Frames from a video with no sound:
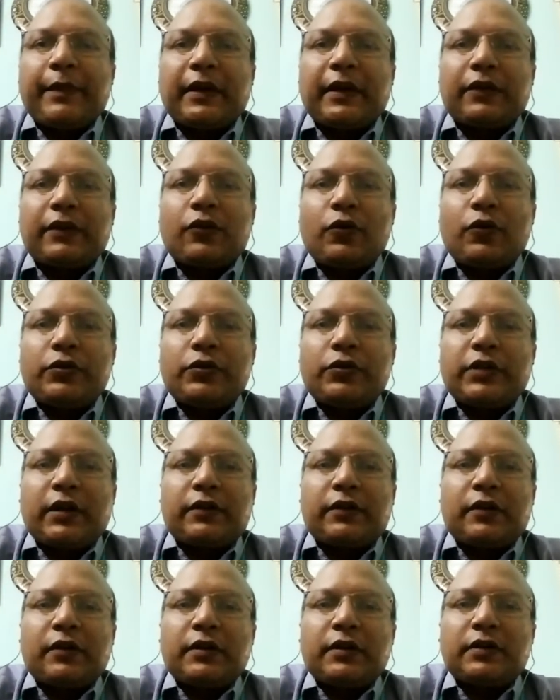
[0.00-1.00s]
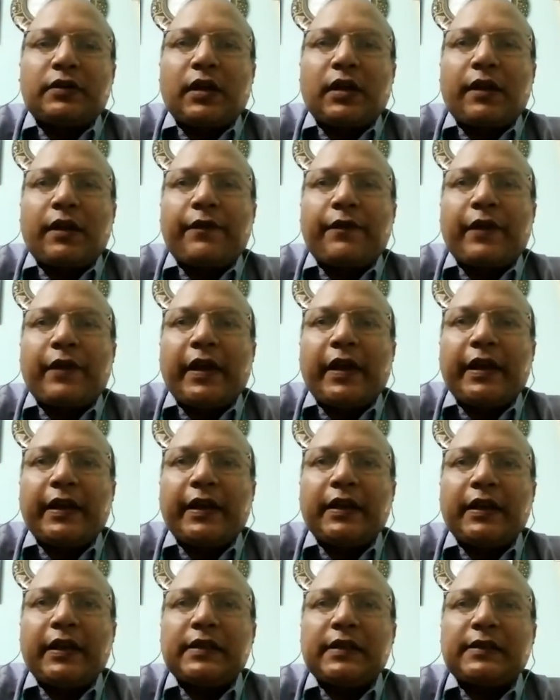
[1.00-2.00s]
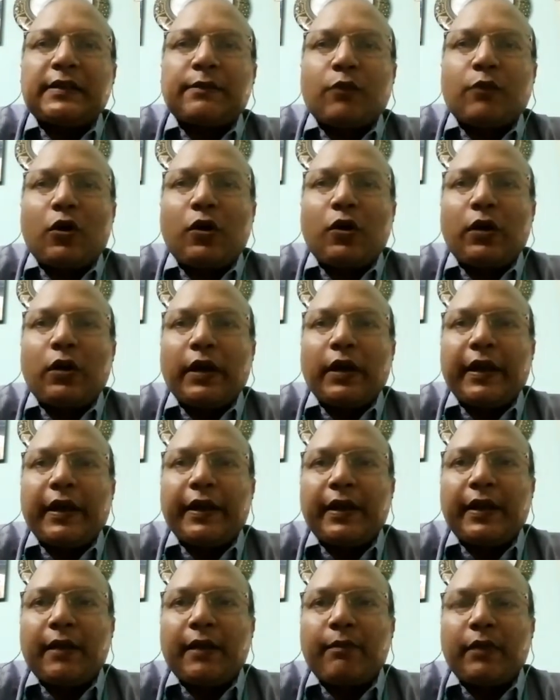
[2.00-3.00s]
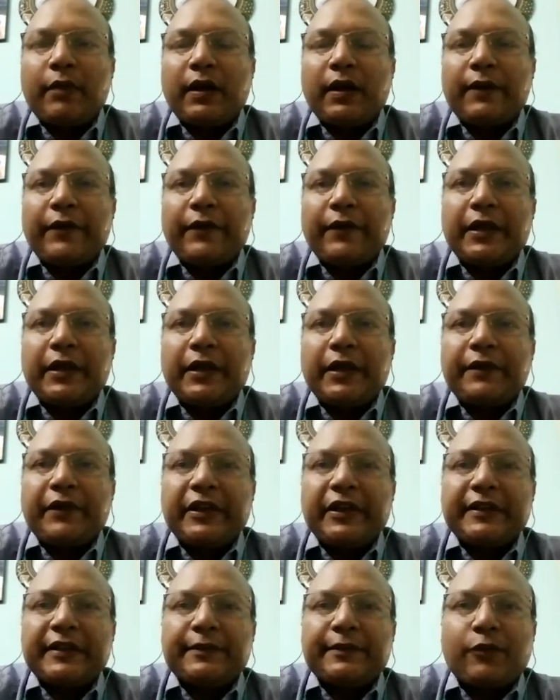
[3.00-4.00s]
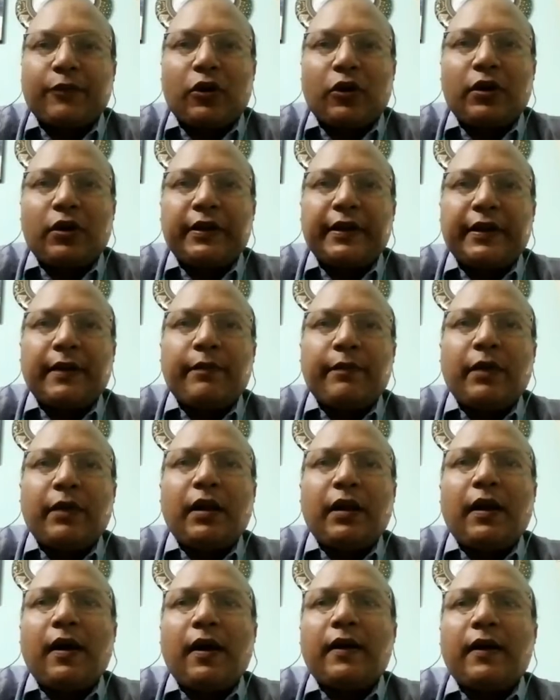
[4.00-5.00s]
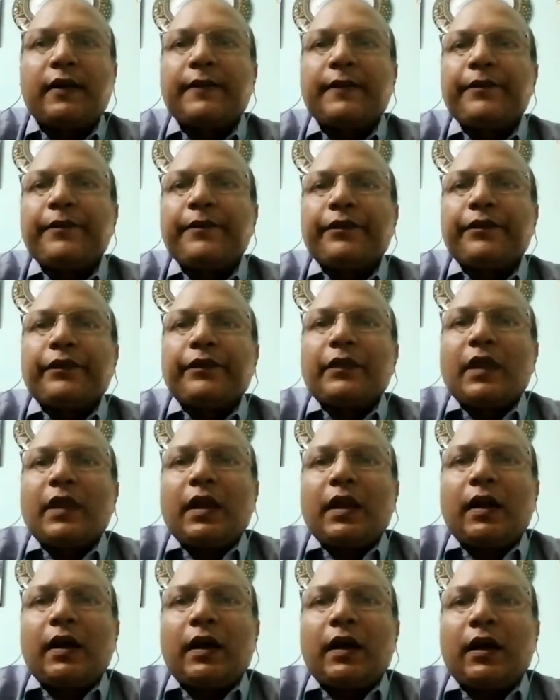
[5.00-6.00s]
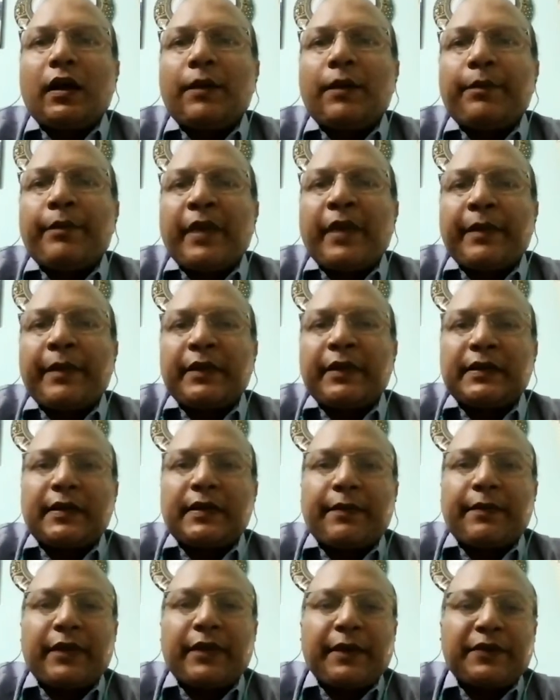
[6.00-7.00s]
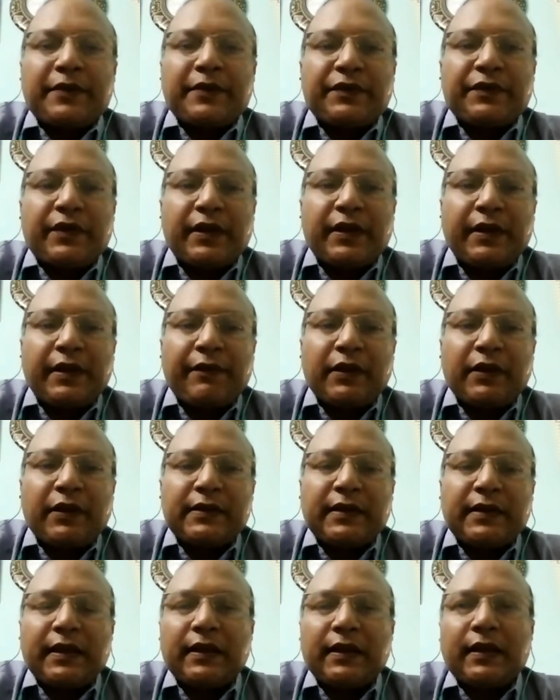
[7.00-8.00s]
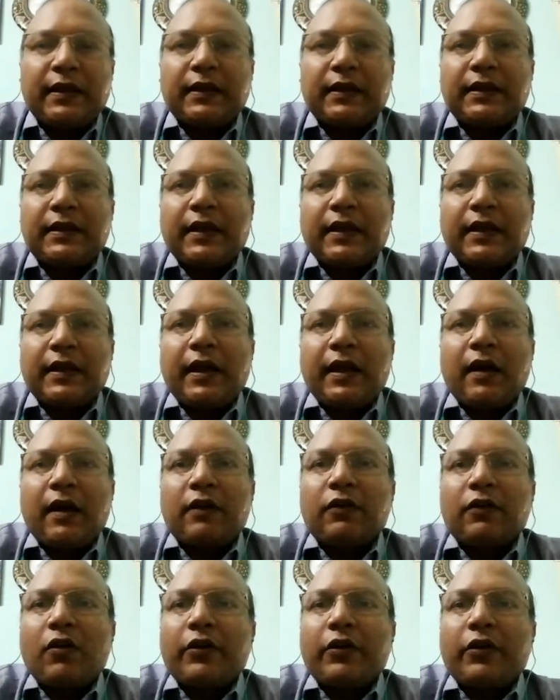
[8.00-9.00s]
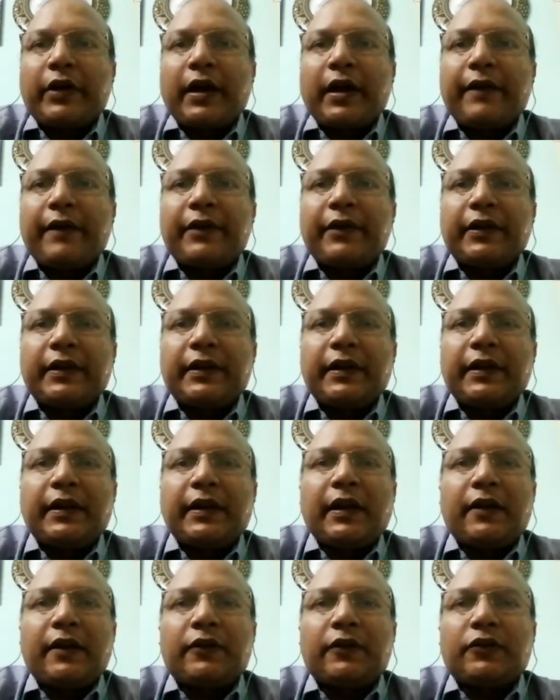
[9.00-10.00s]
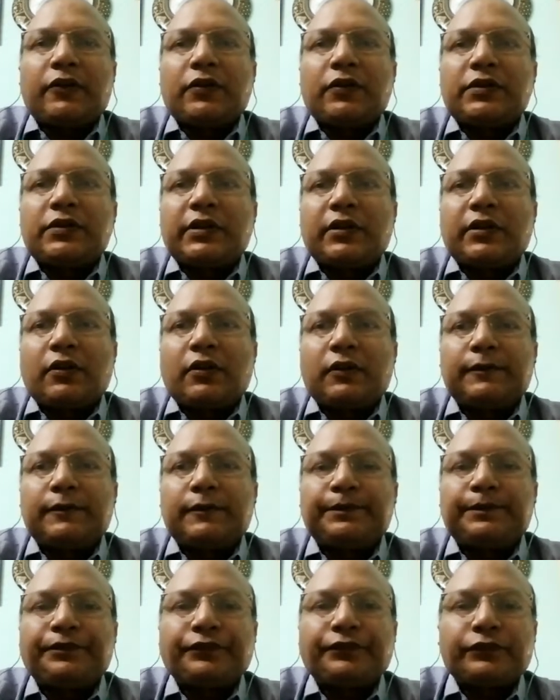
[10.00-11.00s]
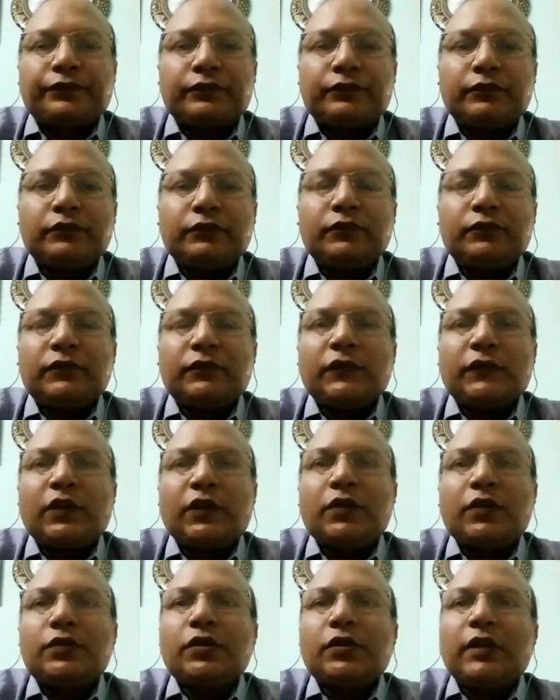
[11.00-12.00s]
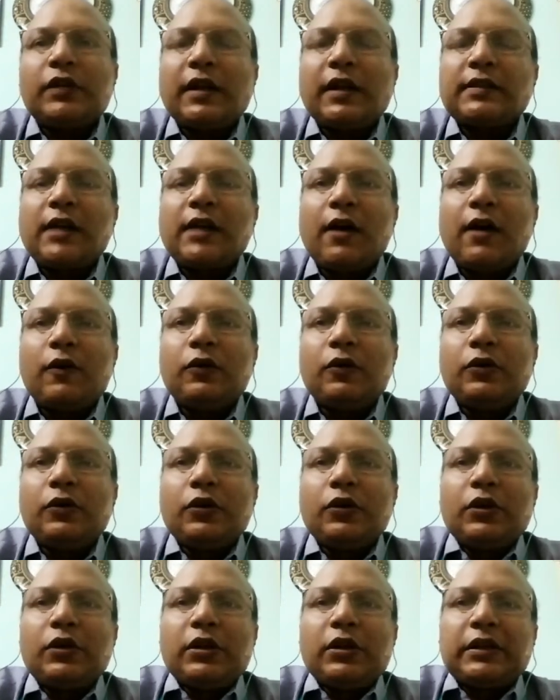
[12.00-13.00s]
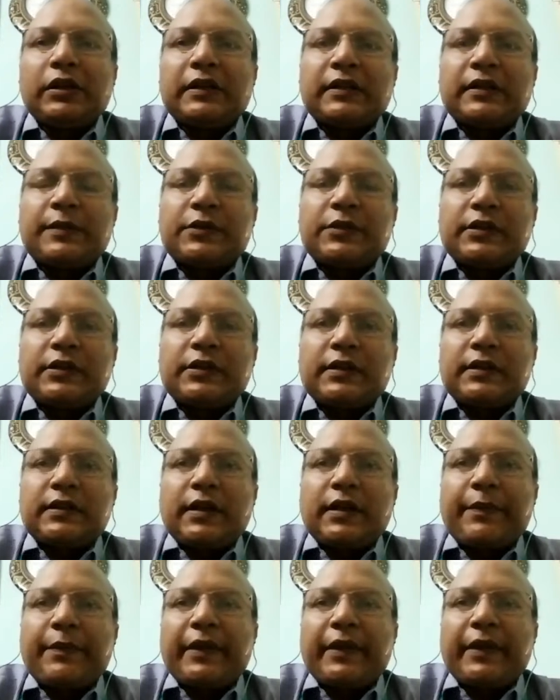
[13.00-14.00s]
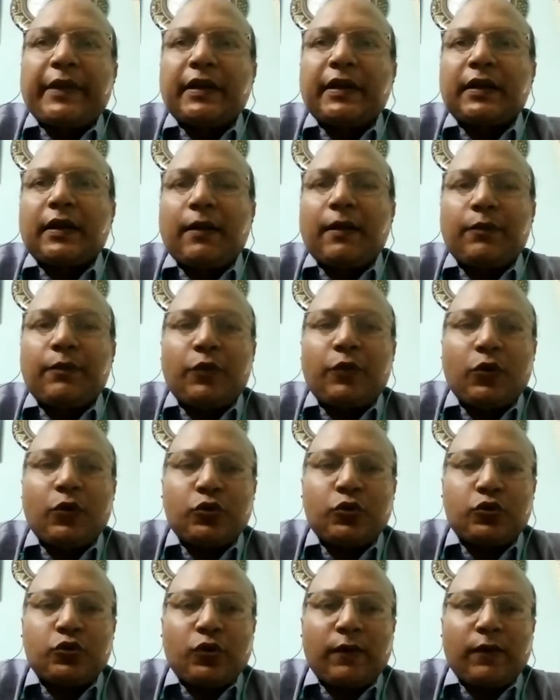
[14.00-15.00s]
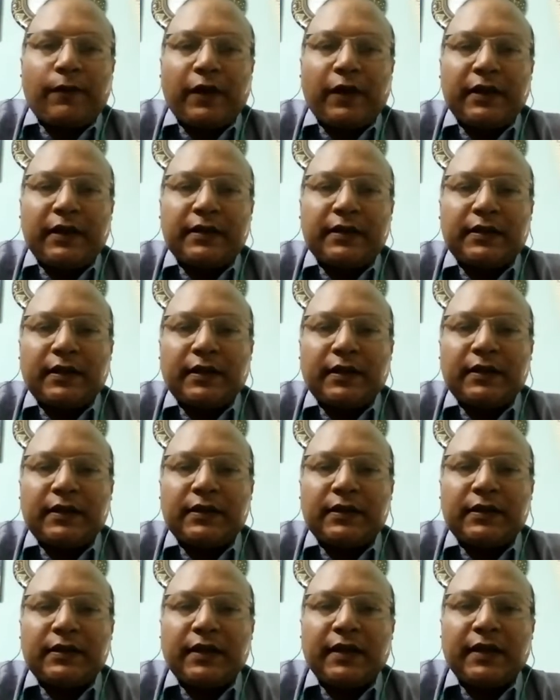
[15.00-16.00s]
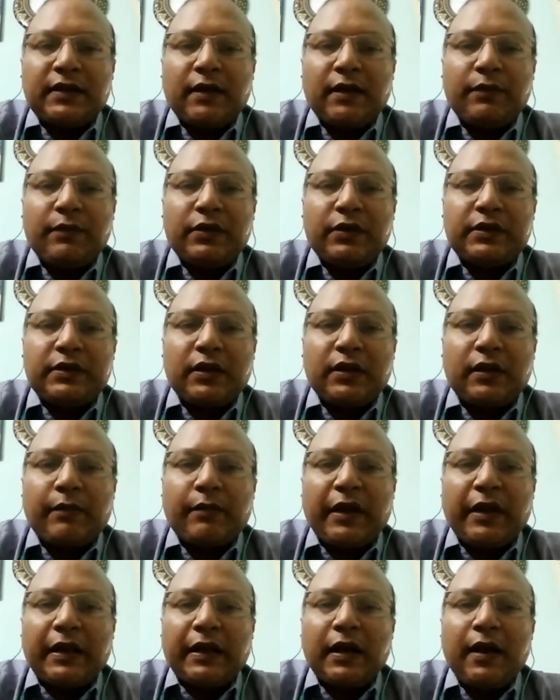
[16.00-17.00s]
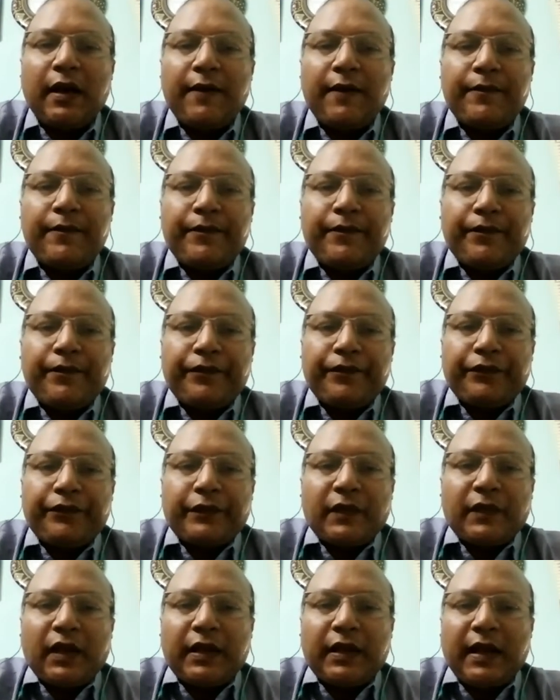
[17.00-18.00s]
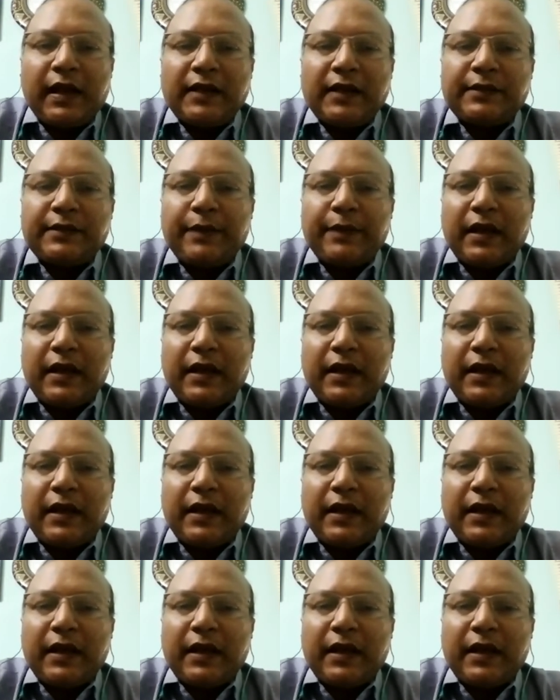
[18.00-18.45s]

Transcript: but those electrons are very small in number, very small in number, or maybe sometimes we even say that they are not having the electrons at all. So that's how the substances have been composed of. For instance, the examples are mica, glass,